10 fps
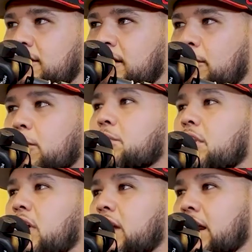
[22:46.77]
I work with a
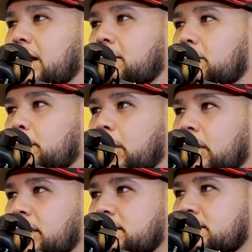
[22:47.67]
lot of Native
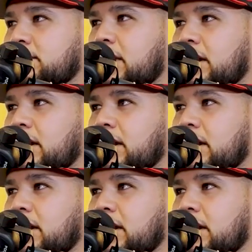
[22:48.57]
Americans, and